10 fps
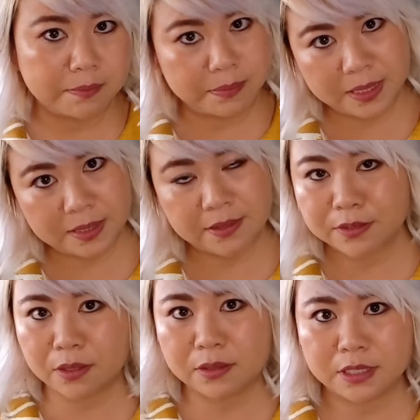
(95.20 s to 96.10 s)
because
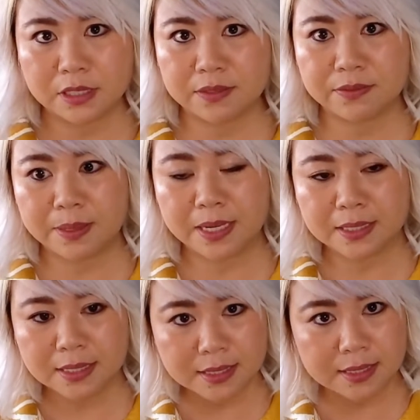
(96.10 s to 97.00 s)
after all, it's just for
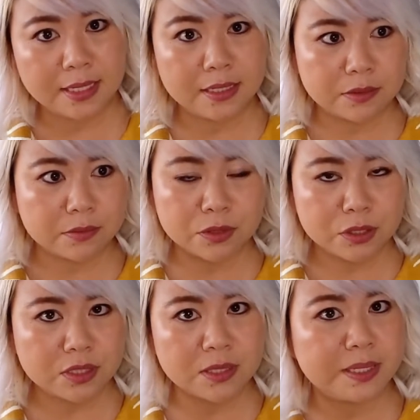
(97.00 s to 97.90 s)
practice and it will
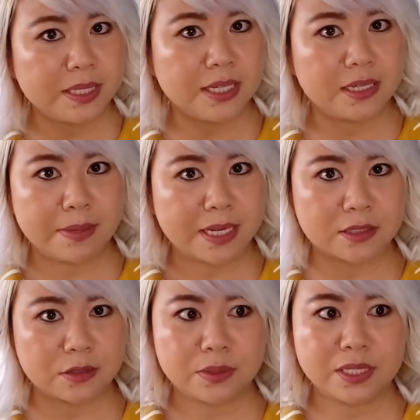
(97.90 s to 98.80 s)
usually be in a
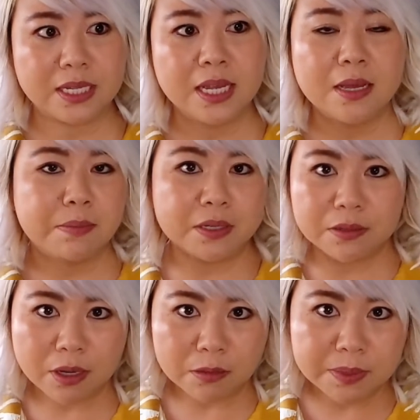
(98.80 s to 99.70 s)
backstory, but
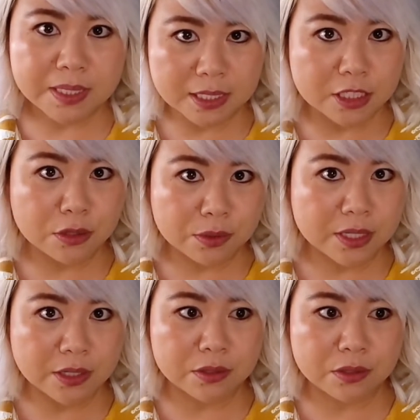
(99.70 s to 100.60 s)
it'll help me get to know the
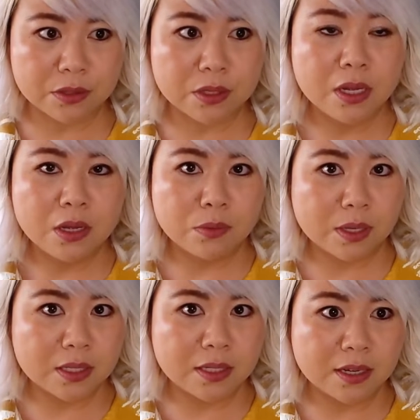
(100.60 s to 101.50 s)
character
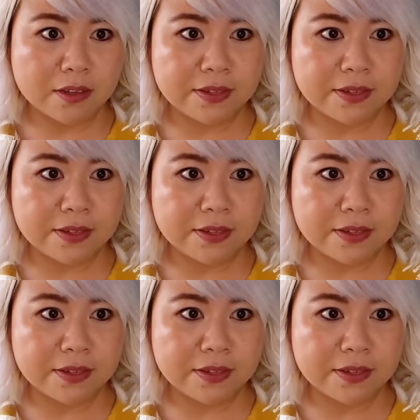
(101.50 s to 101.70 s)
well enough.